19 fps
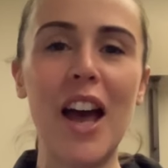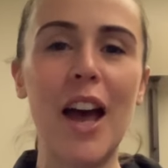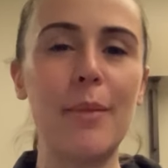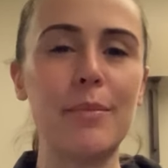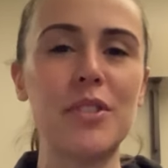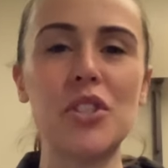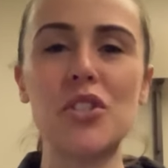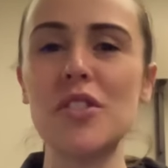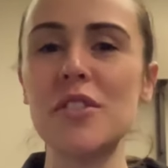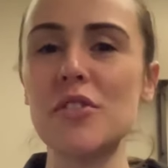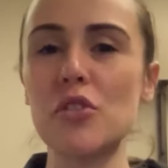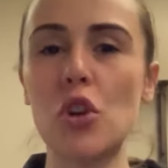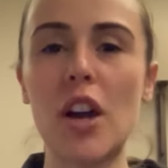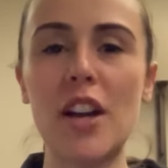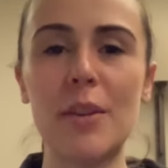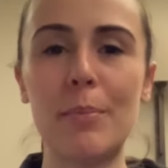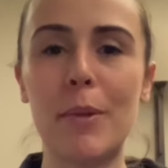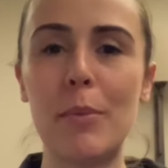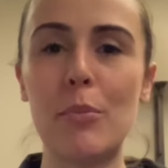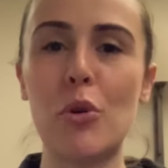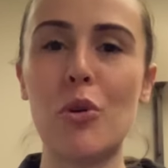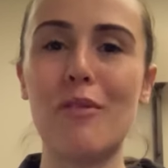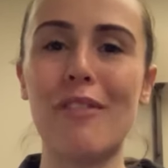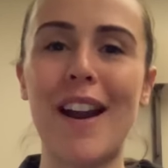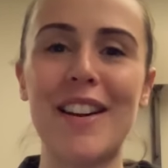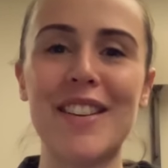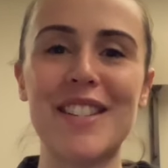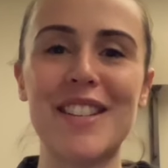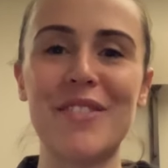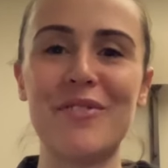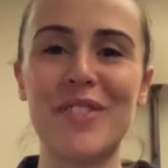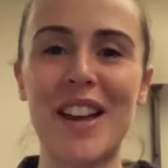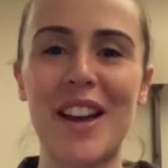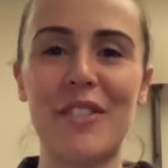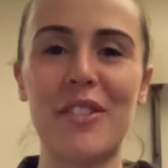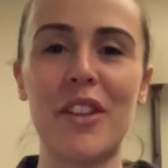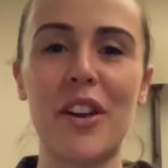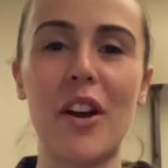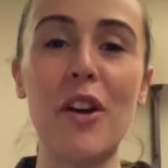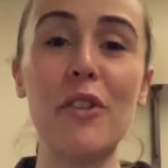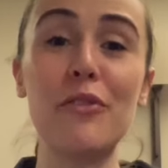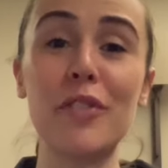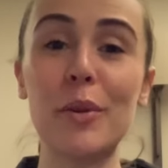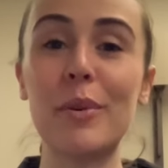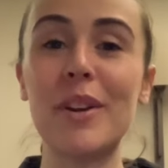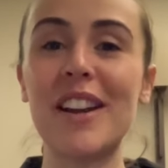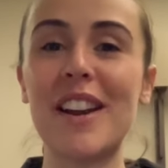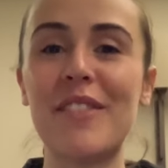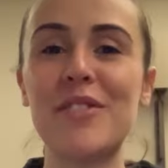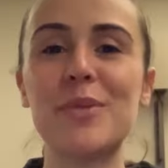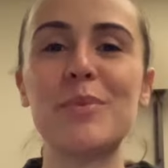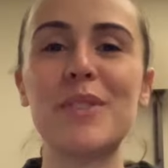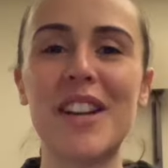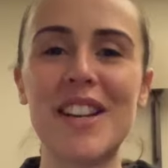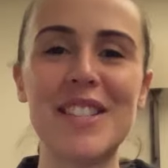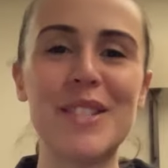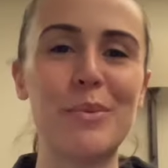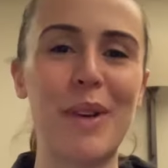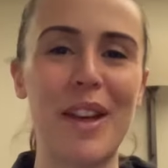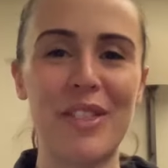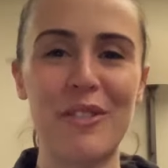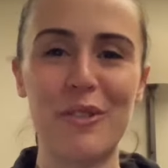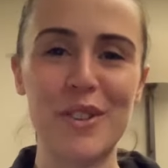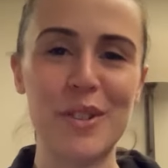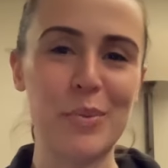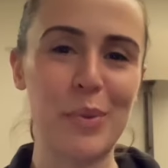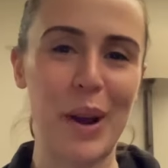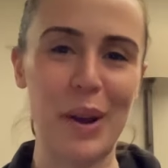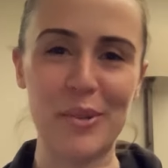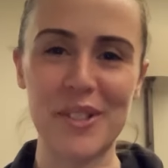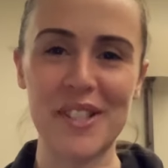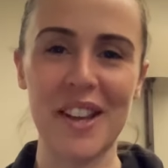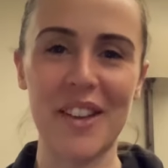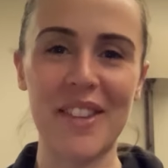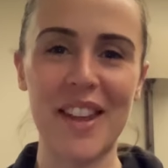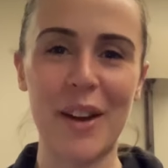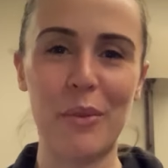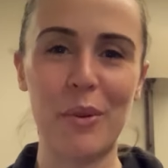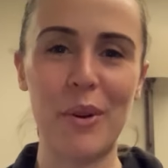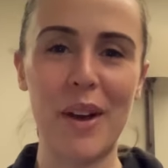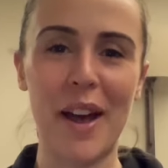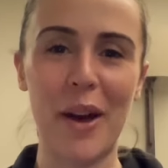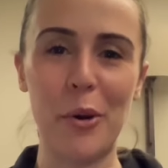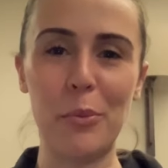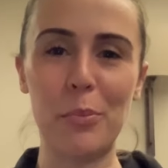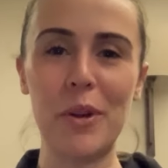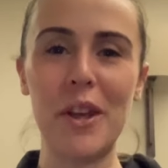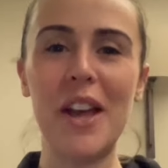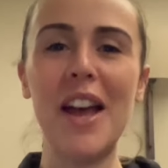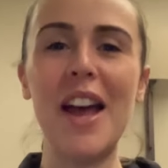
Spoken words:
So just trying to be more active now that hopefully we're going to have some nicer weather as well, so that will help.